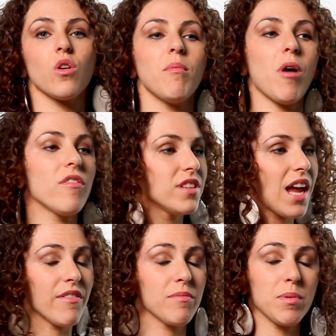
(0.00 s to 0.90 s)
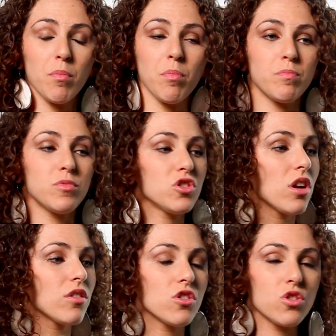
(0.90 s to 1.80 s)
So I'm often having people
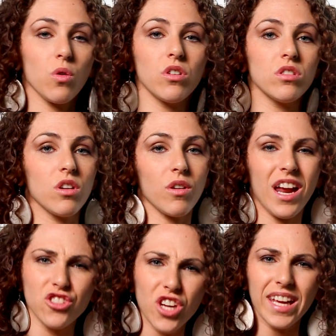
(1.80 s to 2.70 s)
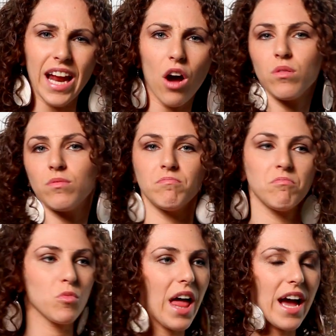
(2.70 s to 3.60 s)
shrug their shoulders, kind of shake it out,
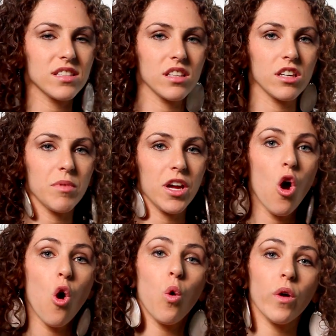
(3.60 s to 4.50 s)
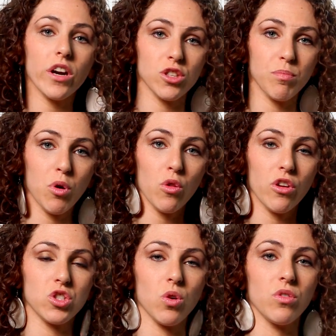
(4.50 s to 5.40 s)
relax a little bit, or actually pull
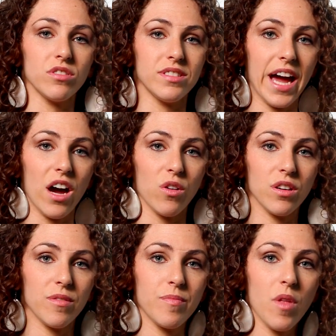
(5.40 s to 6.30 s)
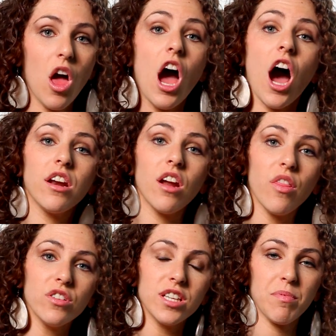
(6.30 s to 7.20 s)
their shoulders down.
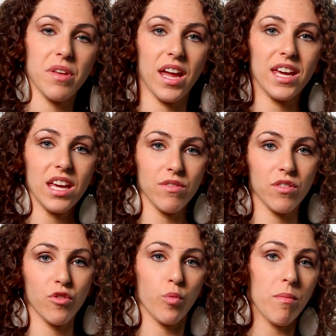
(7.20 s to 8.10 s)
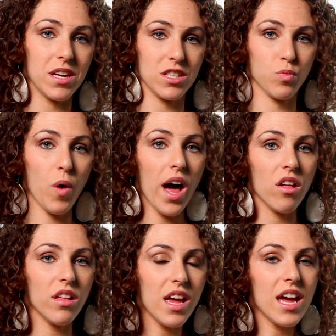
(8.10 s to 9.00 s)
Another tip that I can give you for women as
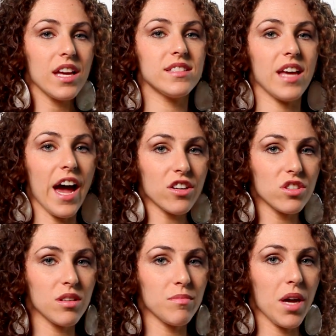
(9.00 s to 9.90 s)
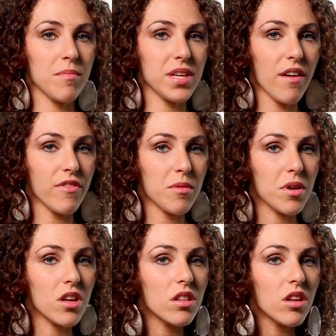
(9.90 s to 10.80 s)
well is to actually sometimes have them
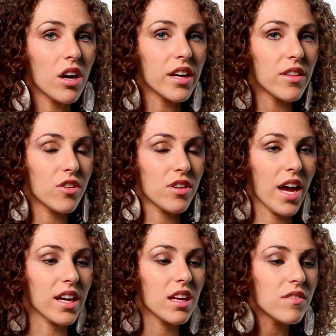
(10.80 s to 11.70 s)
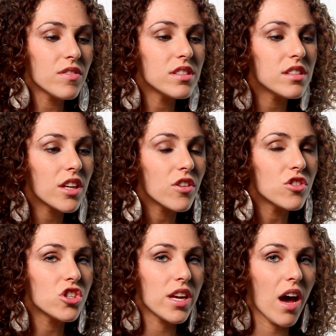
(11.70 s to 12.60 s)
elongate their neck and even stick
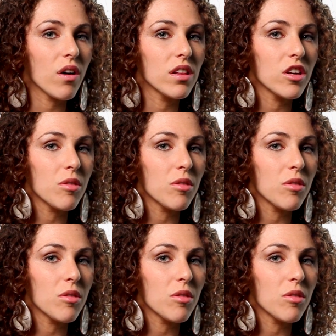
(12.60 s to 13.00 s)
their chin out a